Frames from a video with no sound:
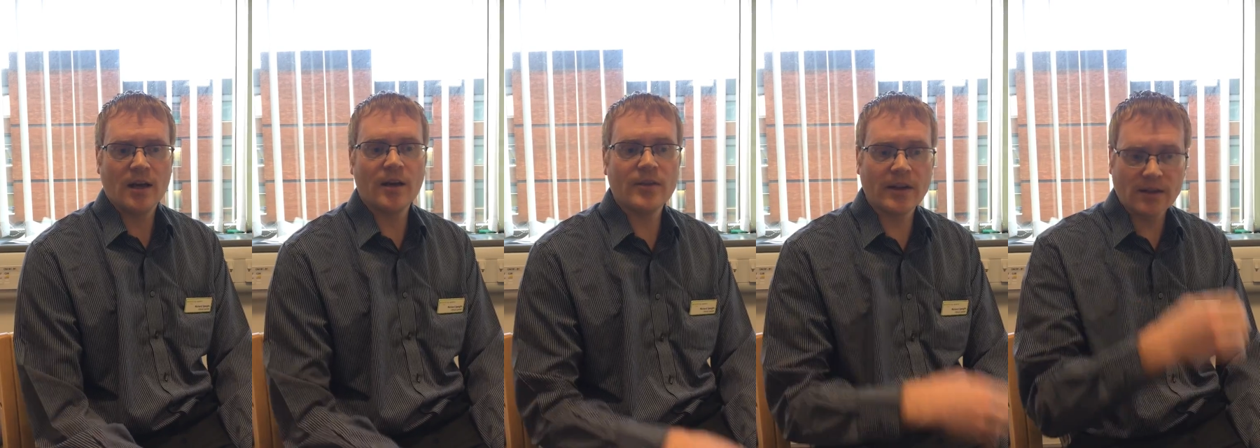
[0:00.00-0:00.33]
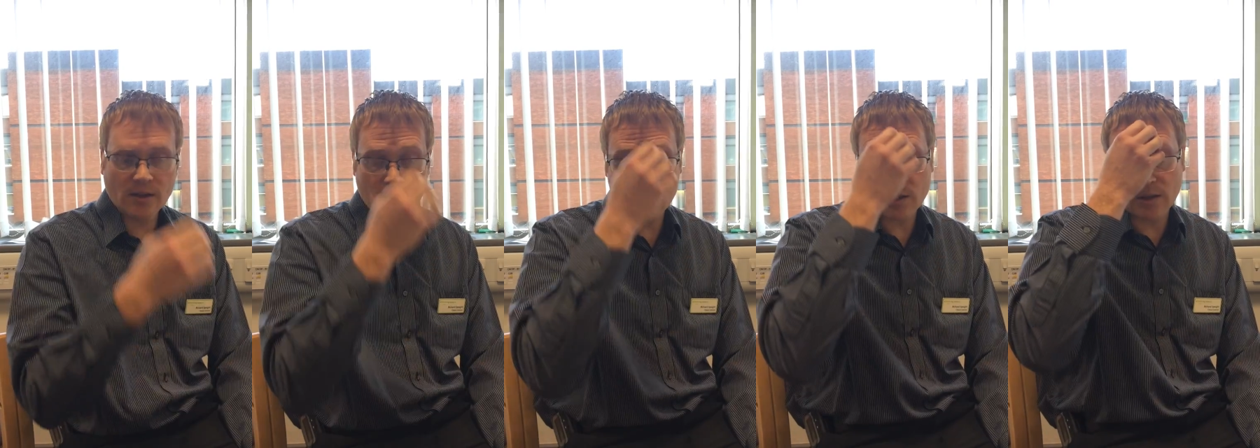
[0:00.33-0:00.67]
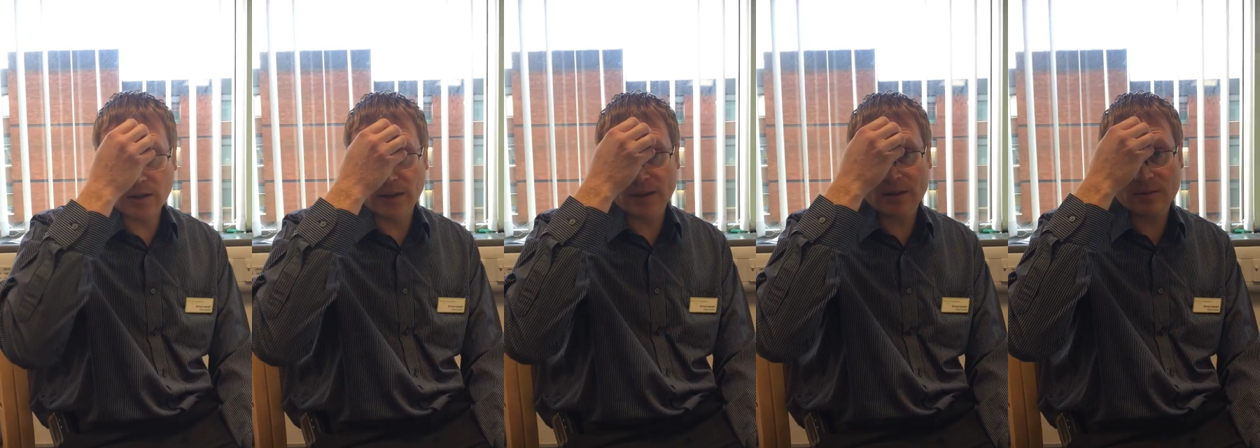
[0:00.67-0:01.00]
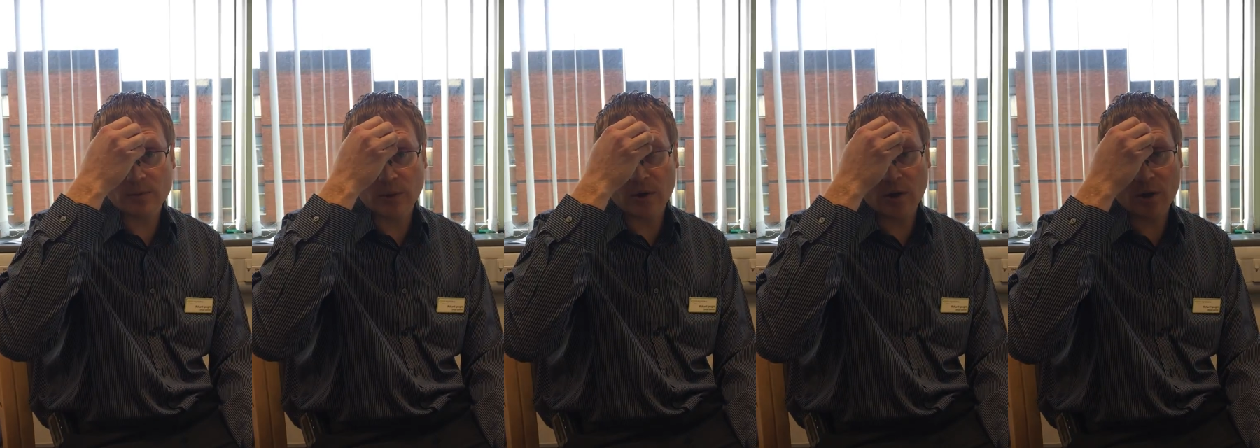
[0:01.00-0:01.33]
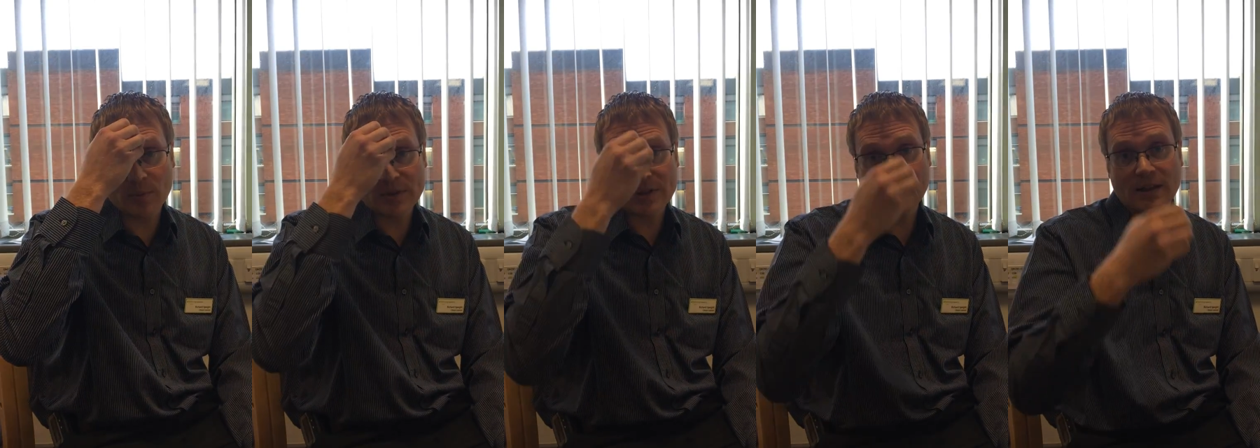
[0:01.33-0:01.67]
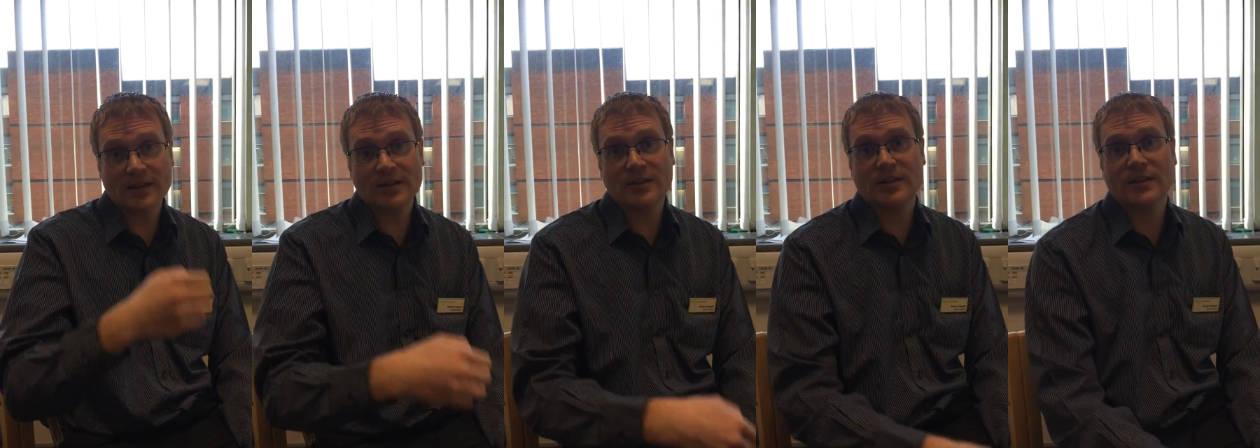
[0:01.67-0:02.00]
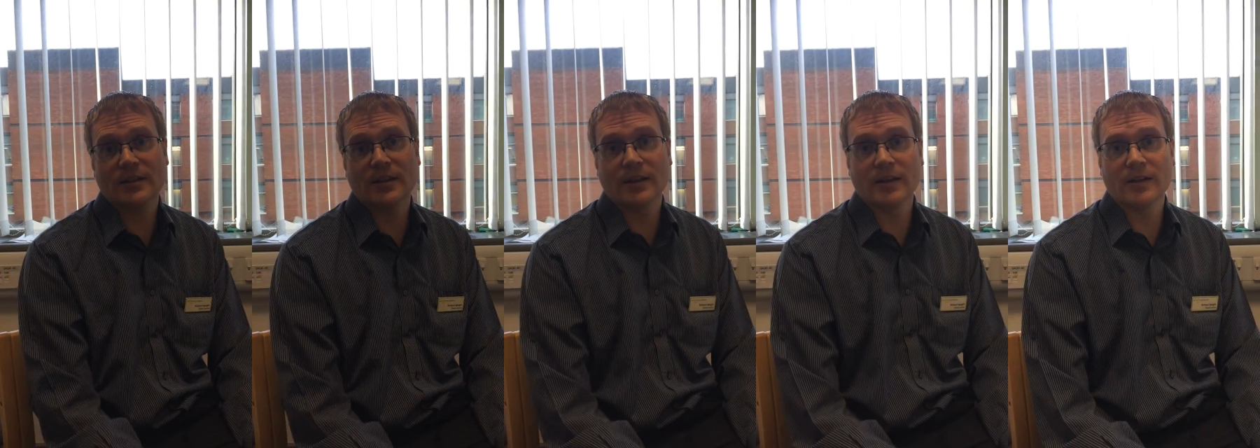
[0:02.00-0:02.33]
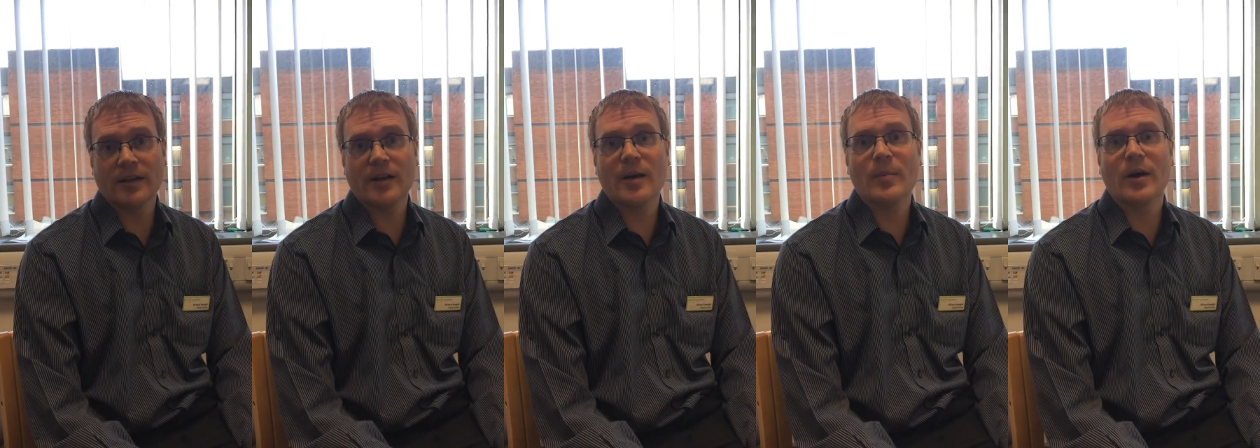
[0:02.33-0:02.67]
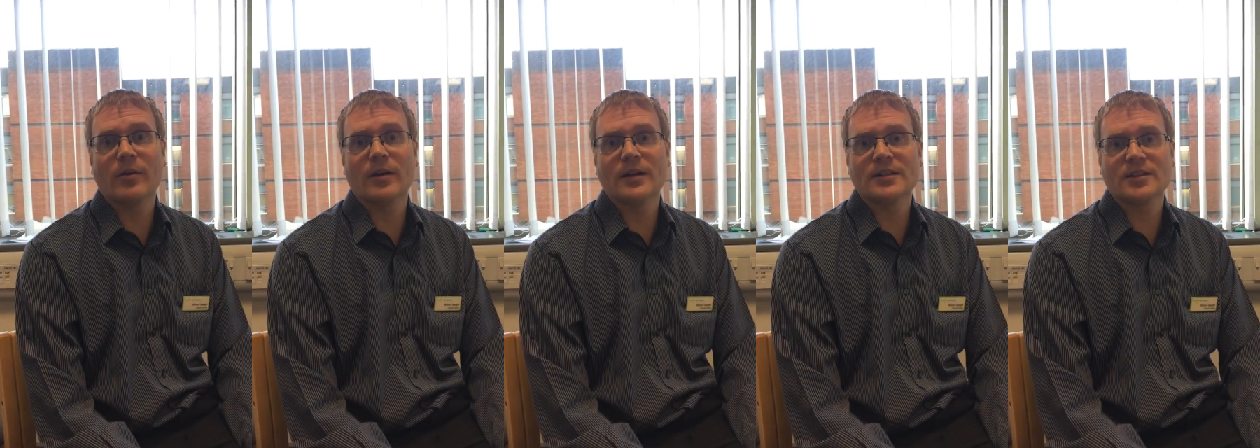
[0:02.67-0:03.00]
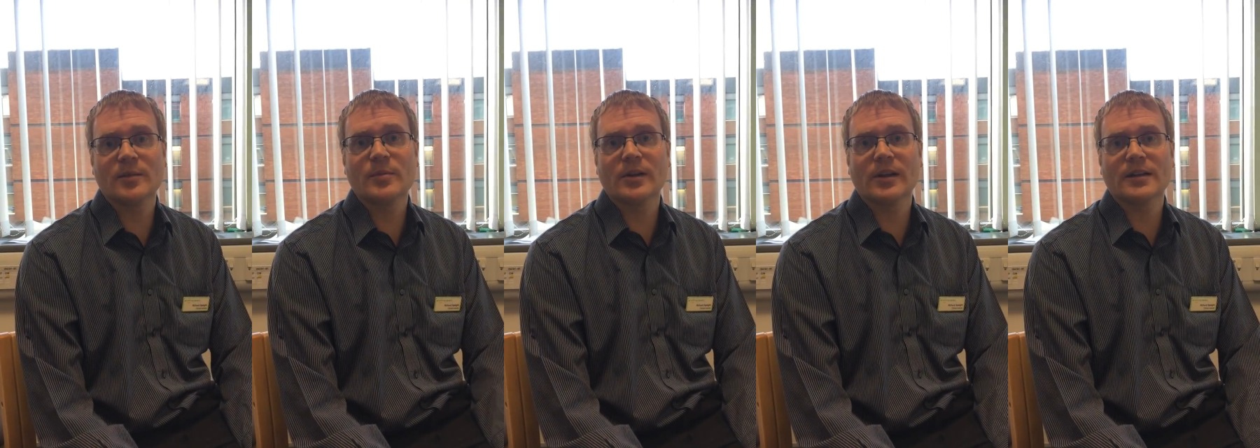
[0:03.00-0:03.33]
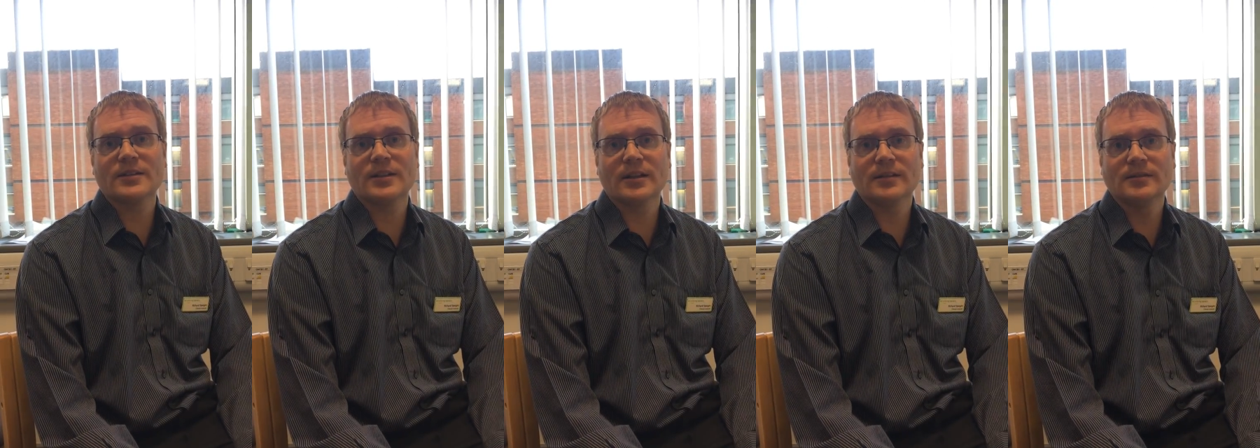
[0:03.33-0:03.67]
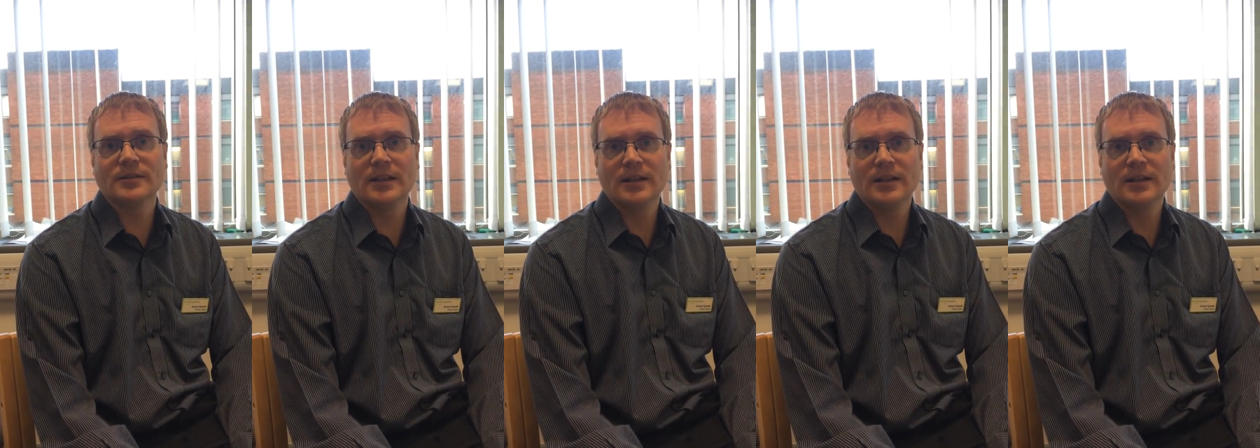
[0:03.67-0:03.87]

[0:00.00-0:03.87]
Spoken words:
And then locally, we're hoping to get an MRI simulator